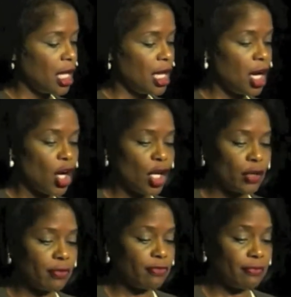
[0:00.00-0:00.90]
are
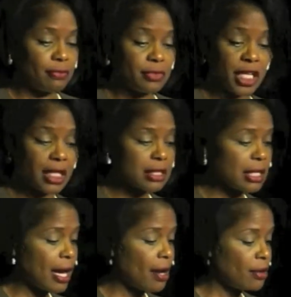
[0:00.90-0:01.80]

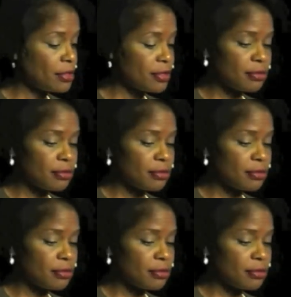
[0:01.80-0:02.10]
textiles,